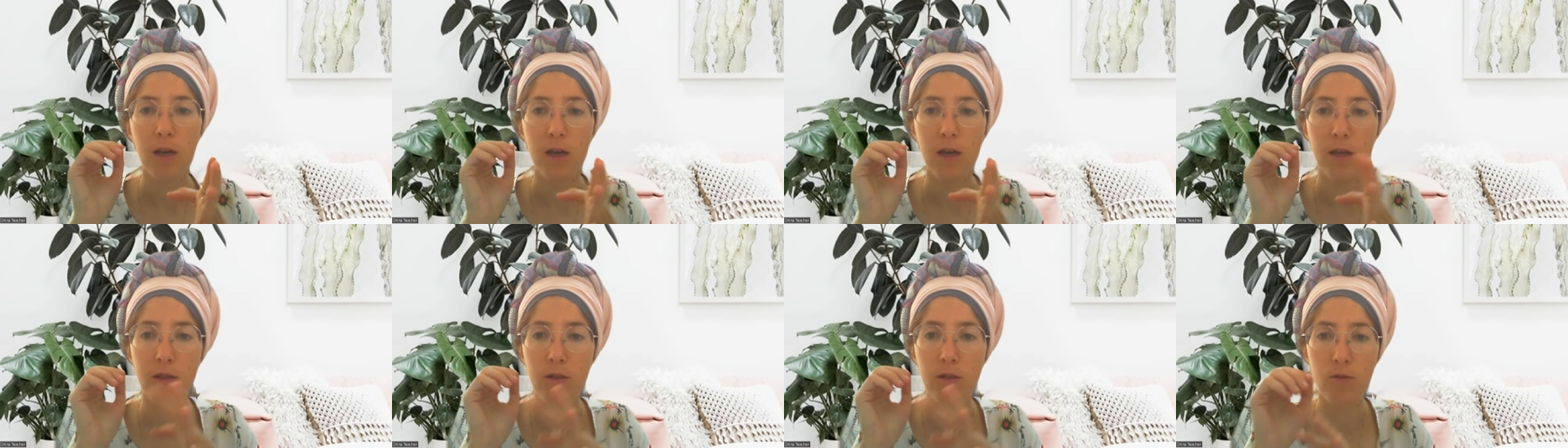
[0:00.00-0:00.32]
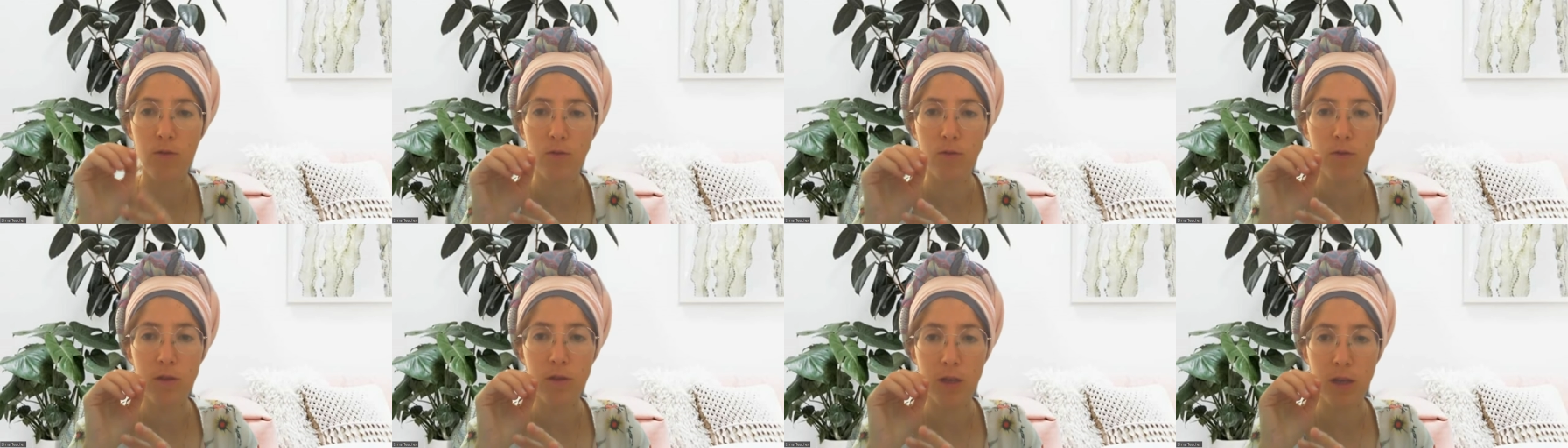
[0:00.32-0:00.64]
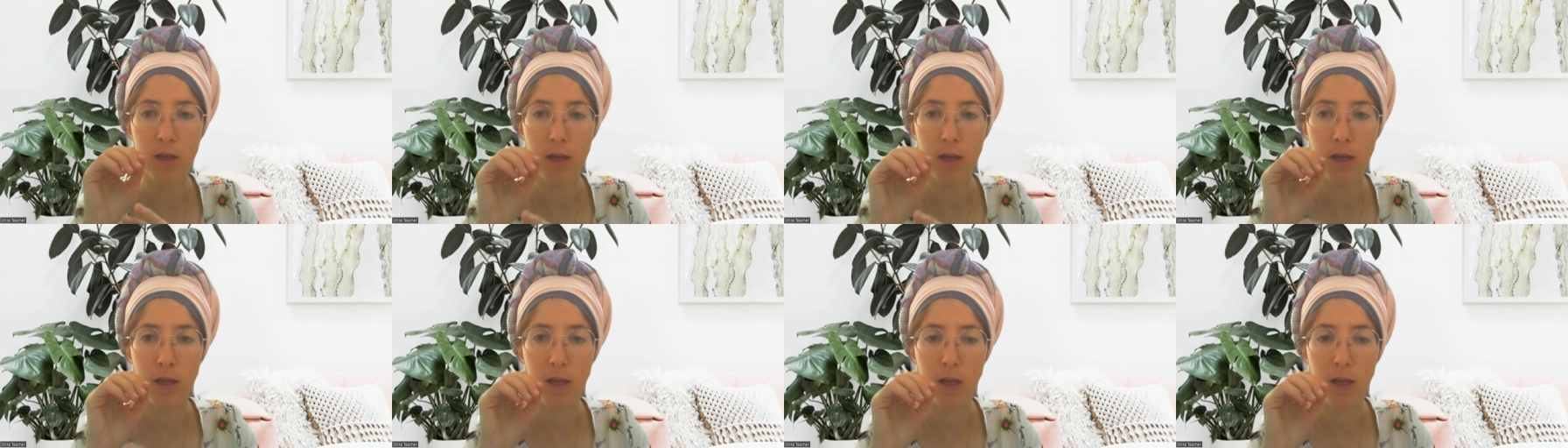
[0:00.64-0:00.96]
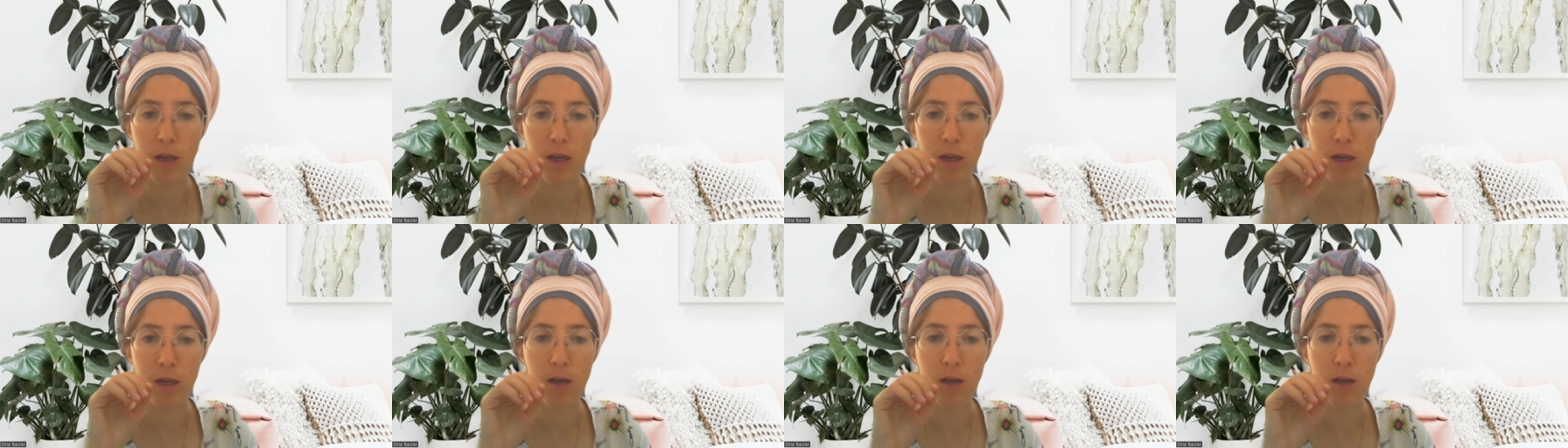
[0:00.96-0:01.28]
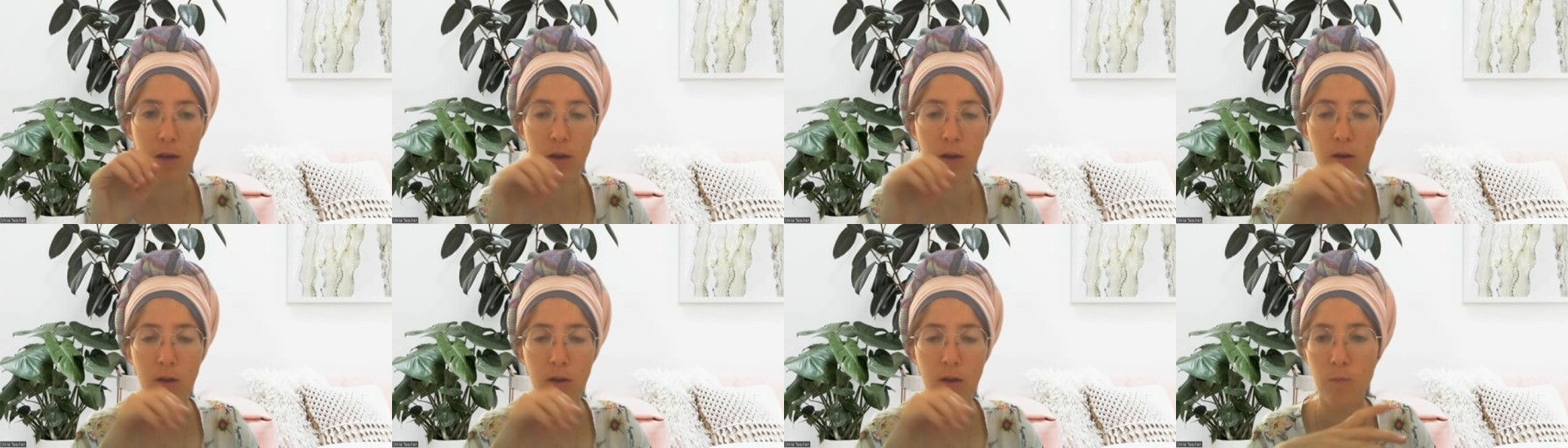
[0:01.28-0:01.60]
and do the
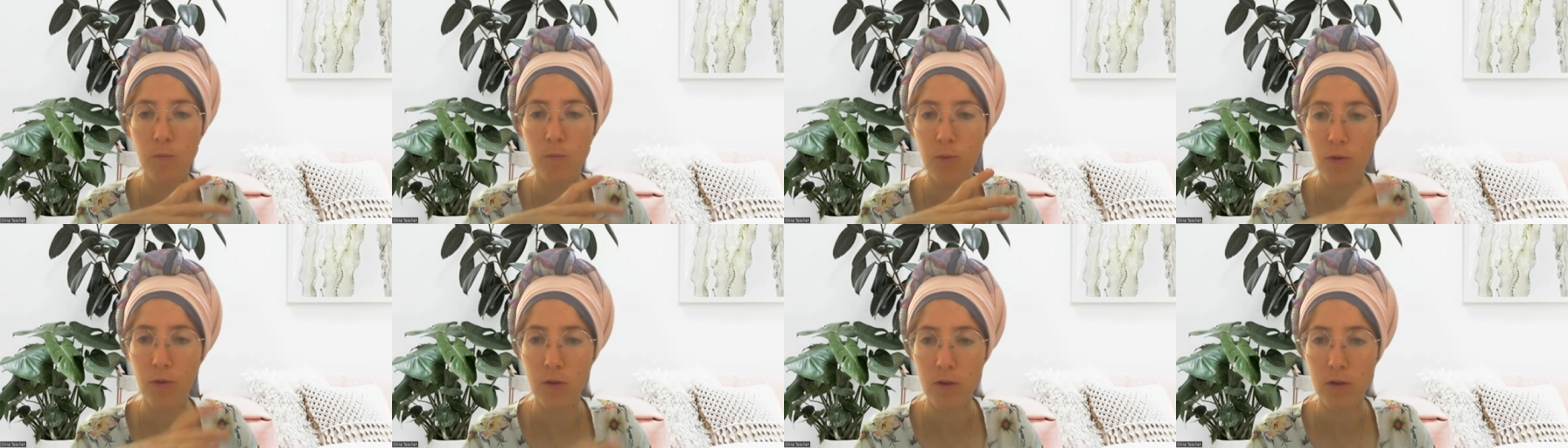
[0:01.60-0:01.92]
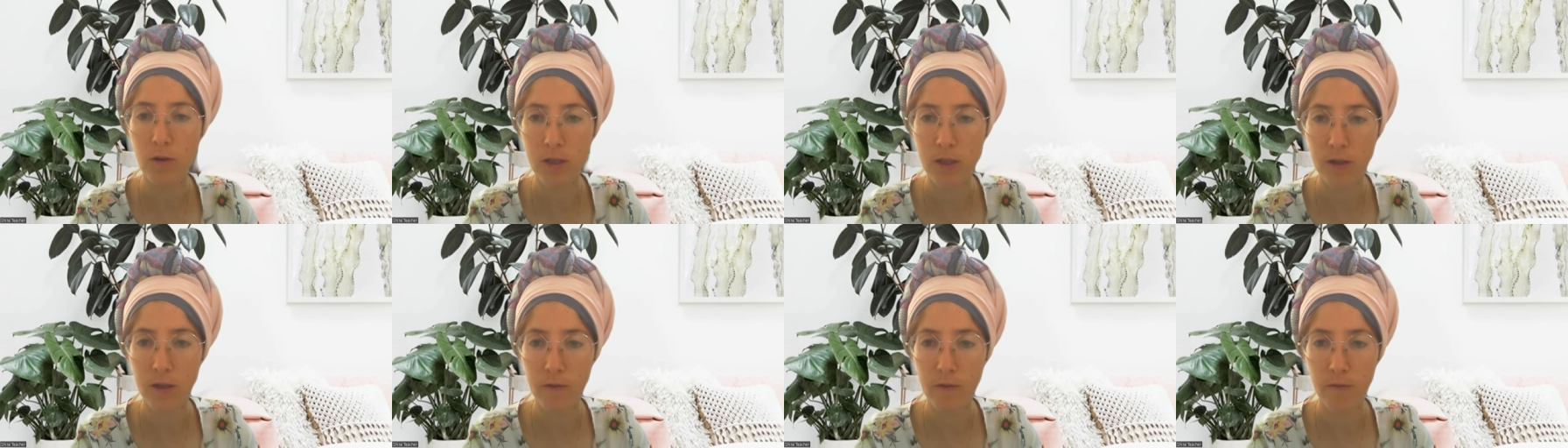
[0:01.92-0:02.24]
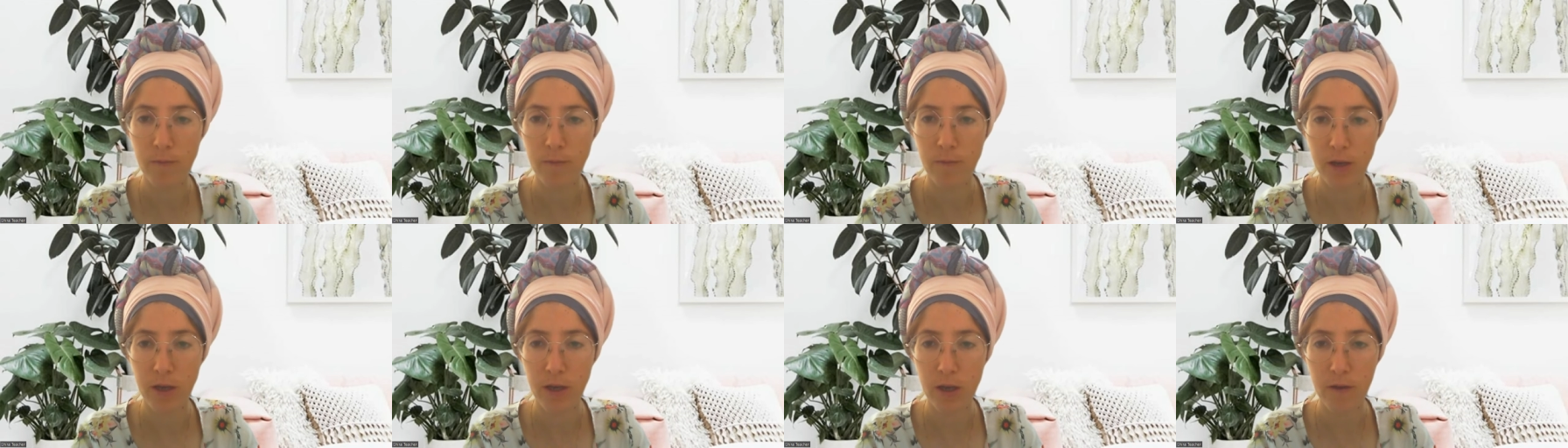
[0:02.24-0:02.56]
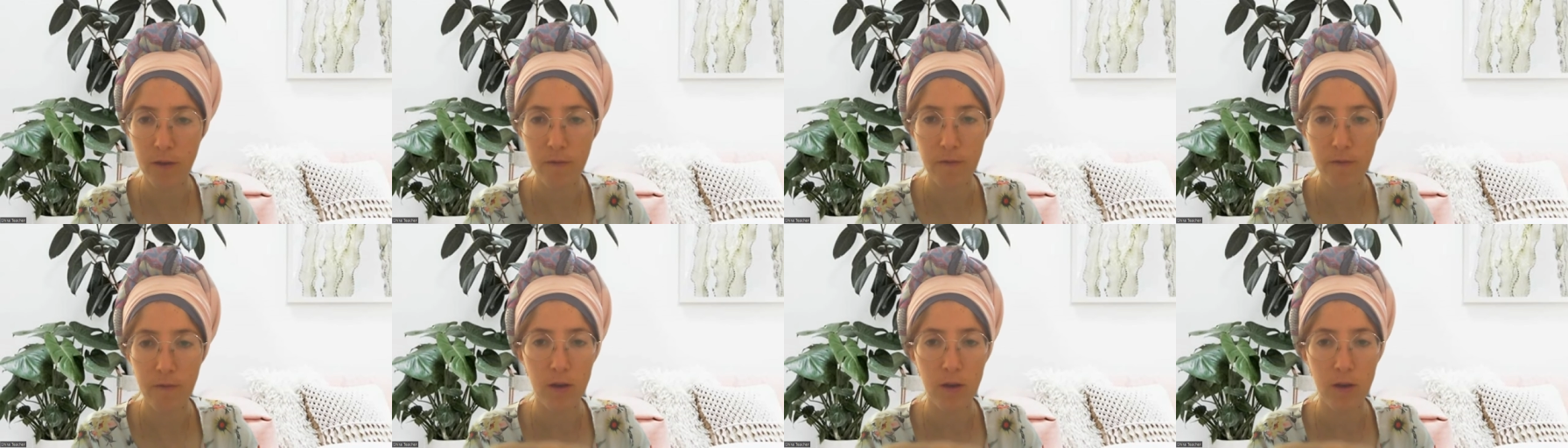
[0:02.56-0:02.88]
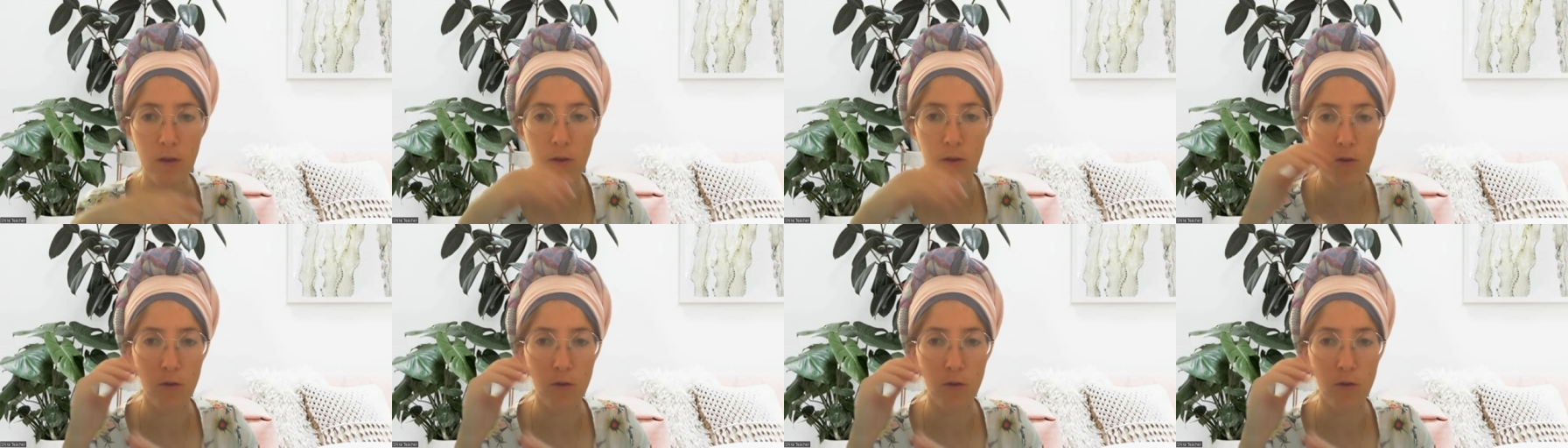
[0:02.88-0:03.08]
compulsive behavior,